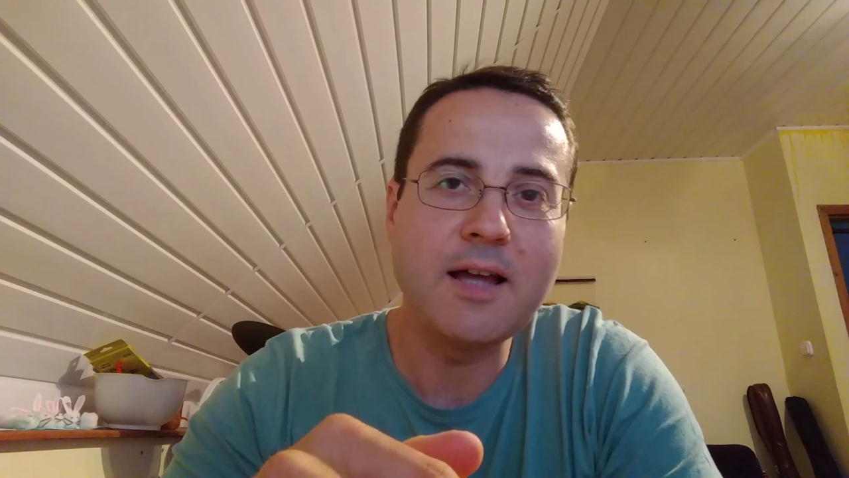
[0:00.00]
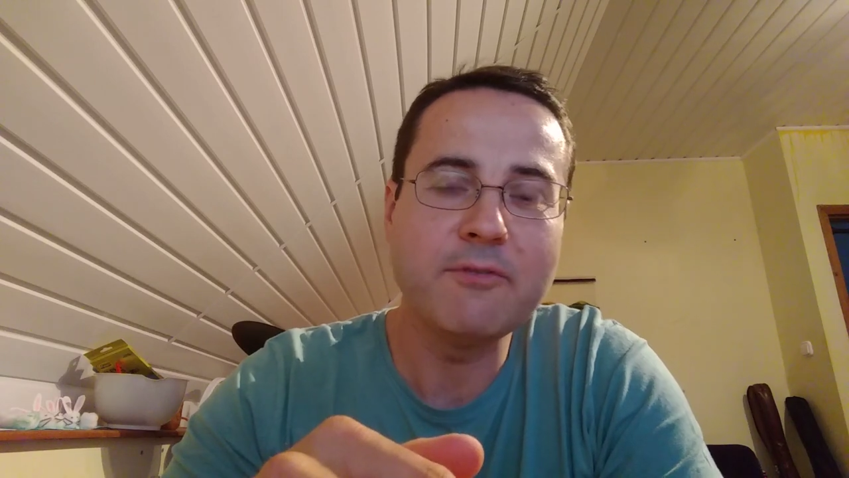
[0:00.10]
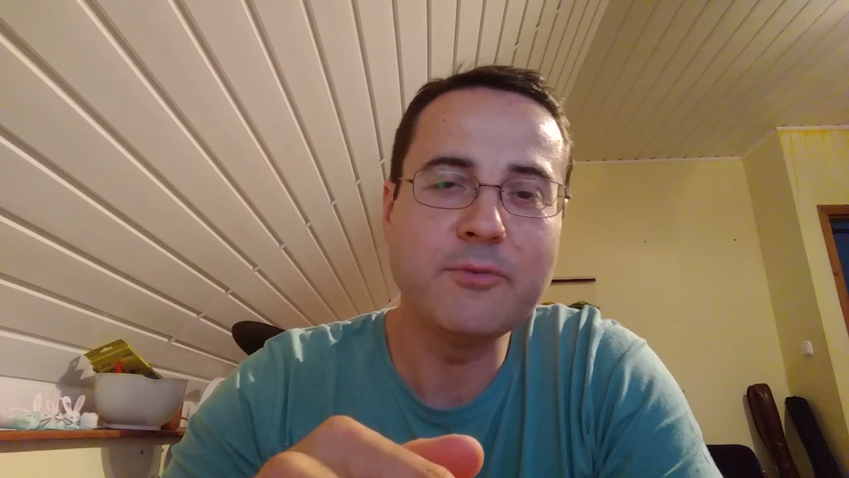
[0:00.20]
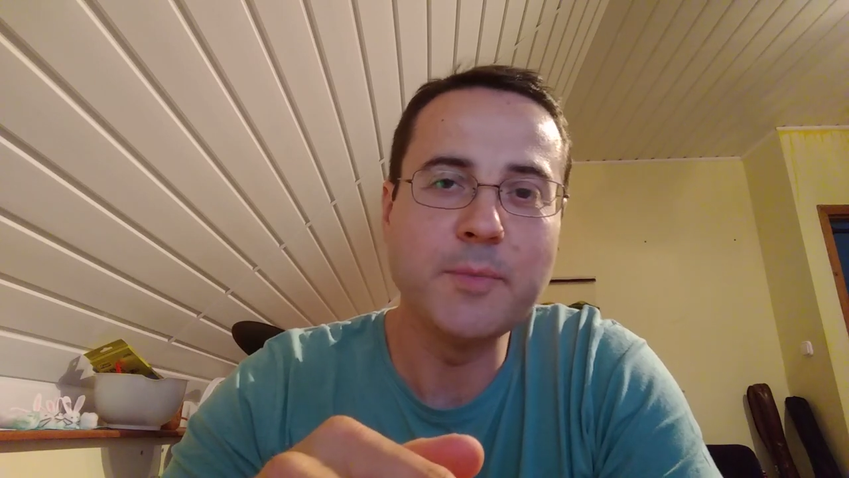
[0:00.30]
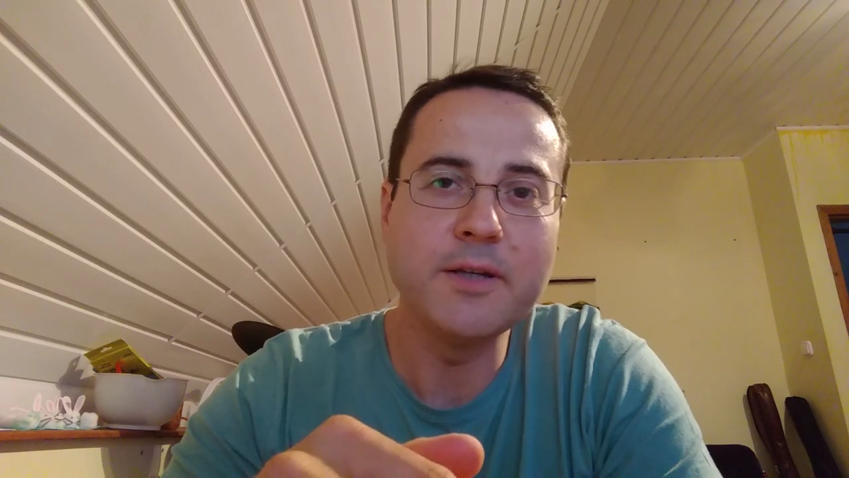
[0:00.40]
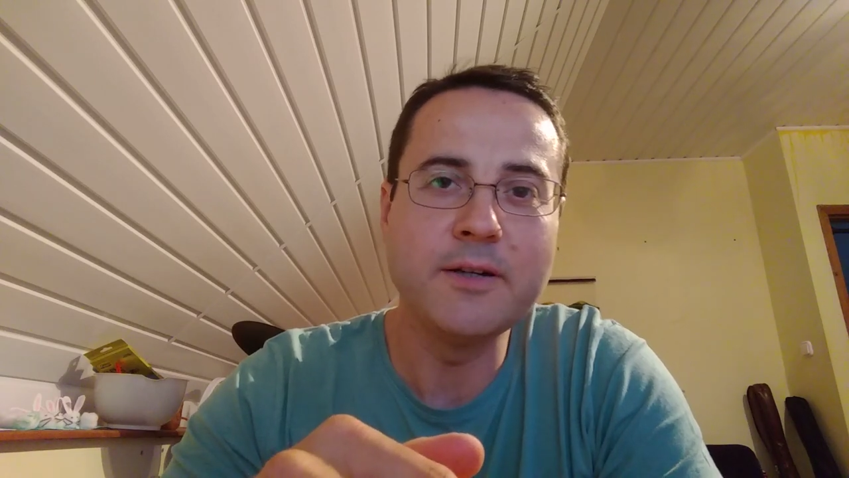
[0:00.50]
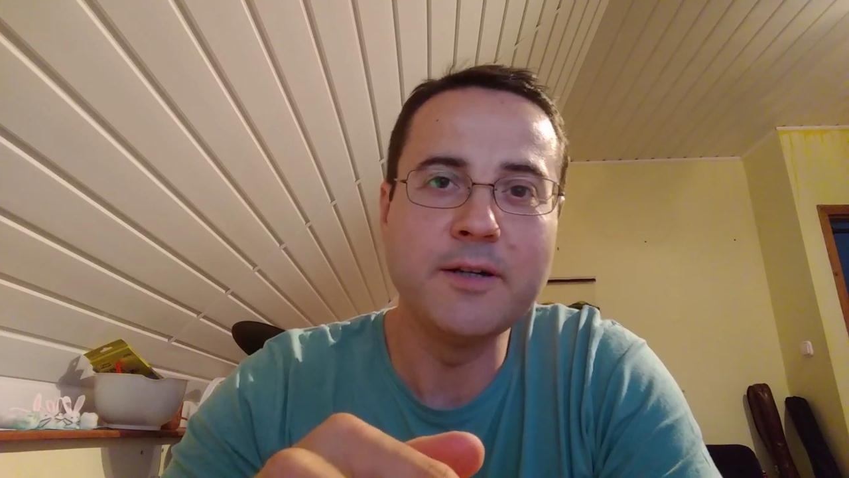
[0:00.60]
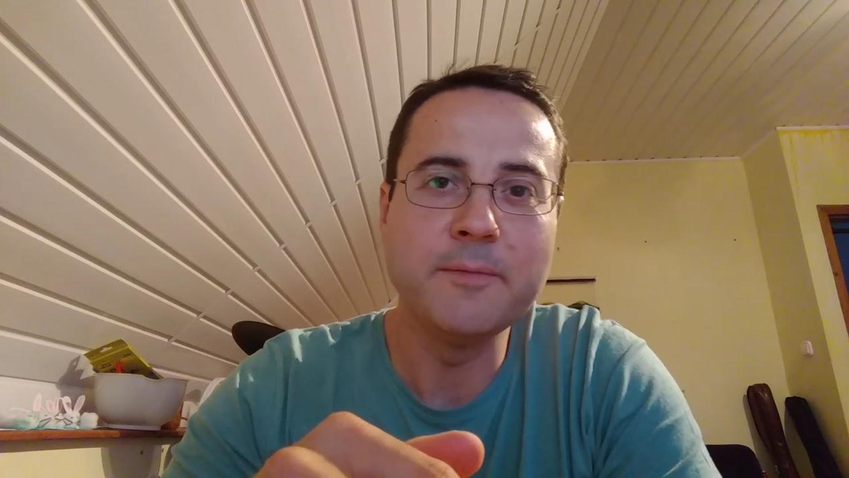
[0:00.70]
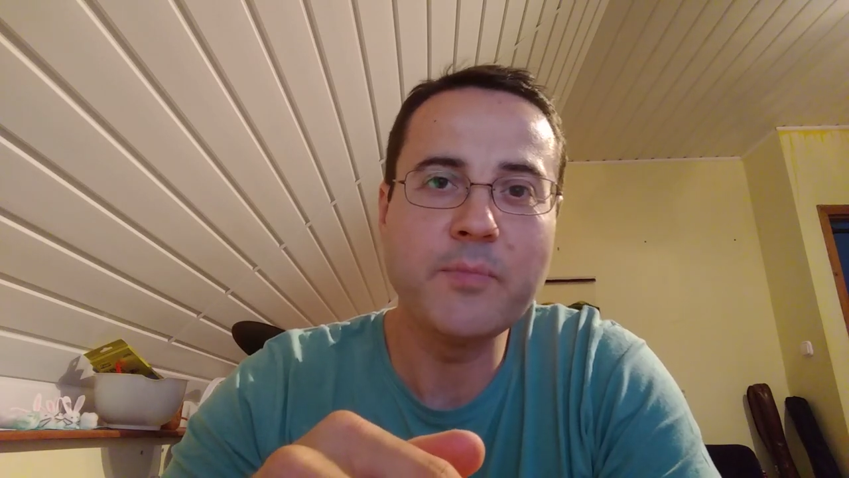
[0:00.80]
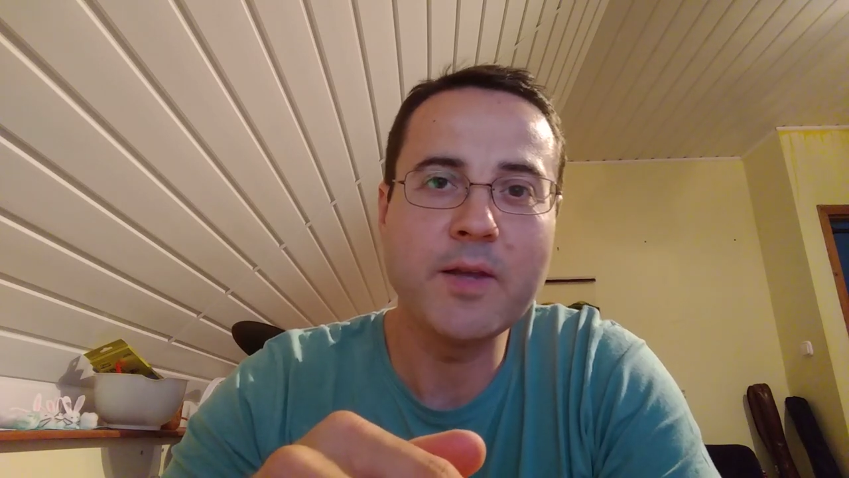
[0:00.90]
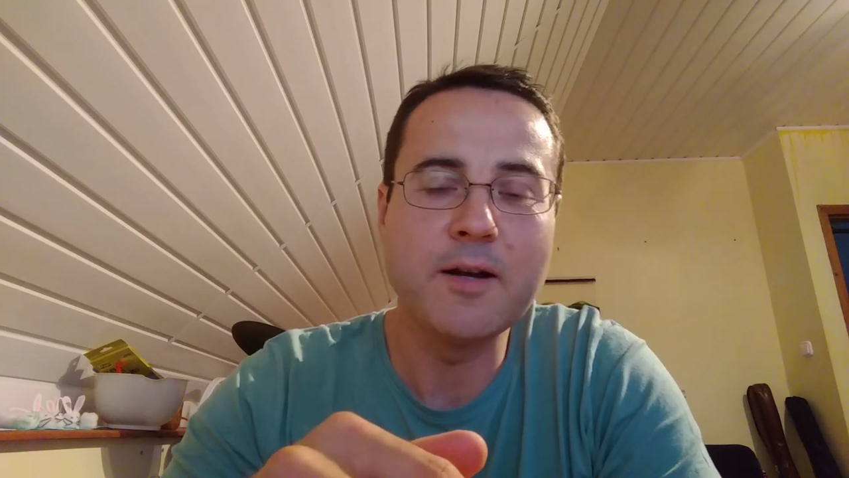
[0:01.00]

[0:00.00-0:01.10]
not familiar,